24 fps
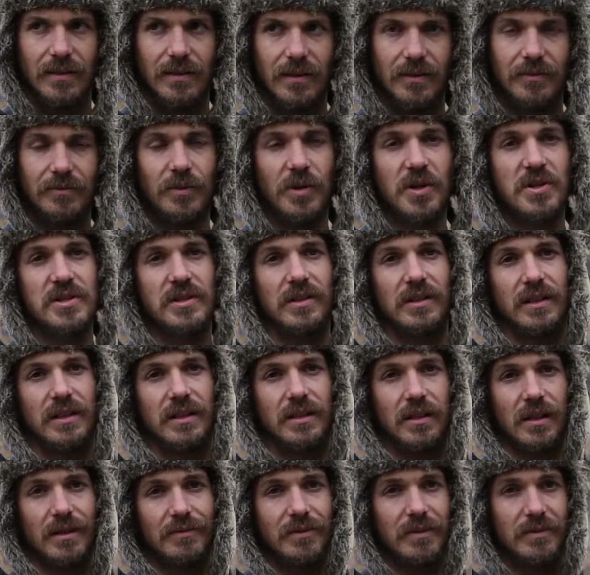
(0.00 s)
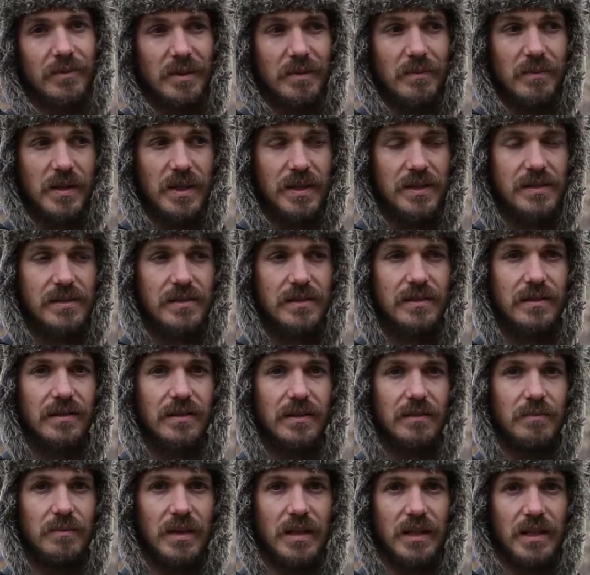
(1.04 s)
unfortunately can often be missed
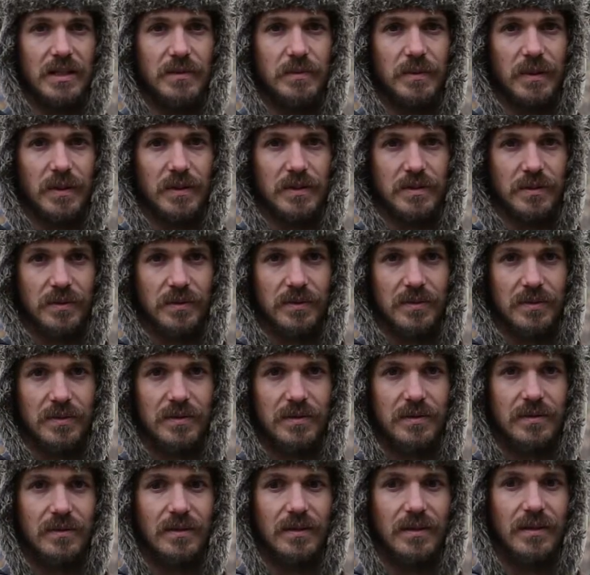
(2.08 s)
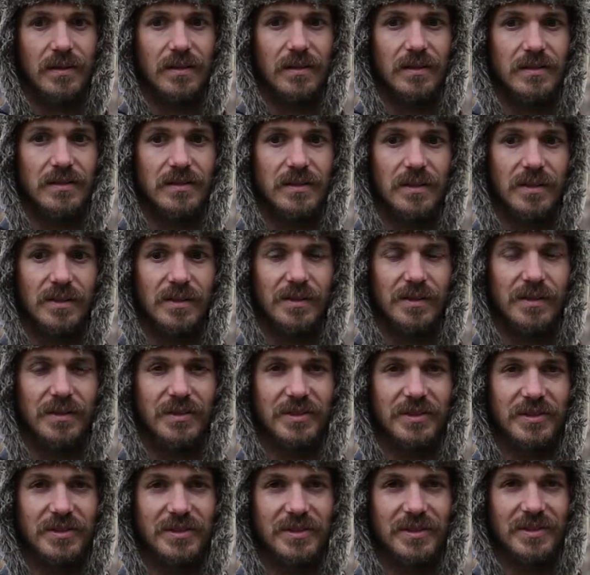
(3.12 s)
in many spiritual circles.